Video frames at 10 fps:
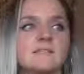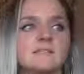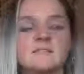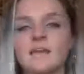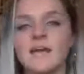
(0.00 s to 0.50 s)

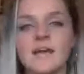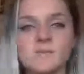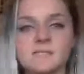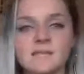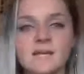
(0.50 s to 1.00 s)
get
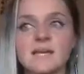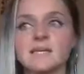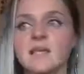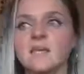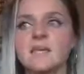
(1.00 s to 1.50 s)
outside,
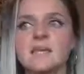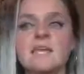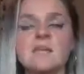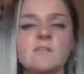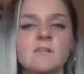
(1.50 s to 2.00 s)
like
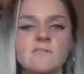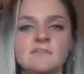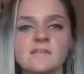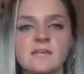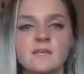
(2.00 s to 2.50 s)
even if it's
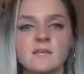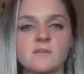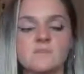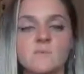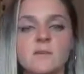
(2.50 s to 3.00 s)
like a
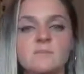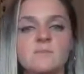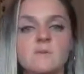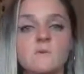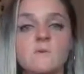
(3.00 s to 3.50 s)

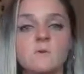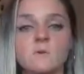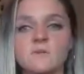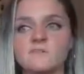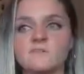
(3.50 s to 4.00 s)
20-minute
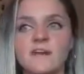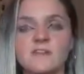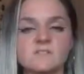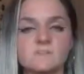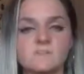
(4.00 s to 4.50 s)
walk to
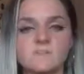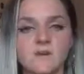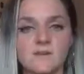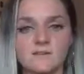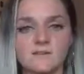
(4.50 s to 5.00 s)
find some
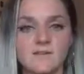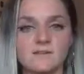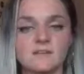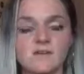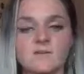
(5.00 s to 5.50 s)
stones like
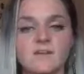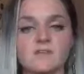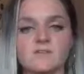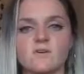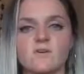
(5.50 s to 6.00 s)

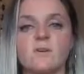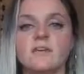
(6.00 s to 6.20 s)
Stonehenge, or